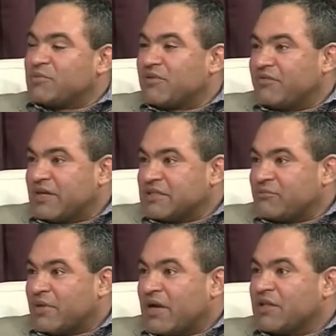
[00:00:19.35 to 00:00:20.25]
been
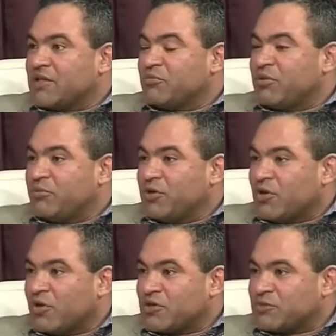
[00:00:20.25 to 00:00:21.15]
affected by the BP
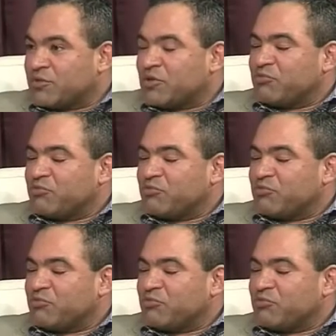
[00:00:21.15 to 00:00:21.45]
oil spill.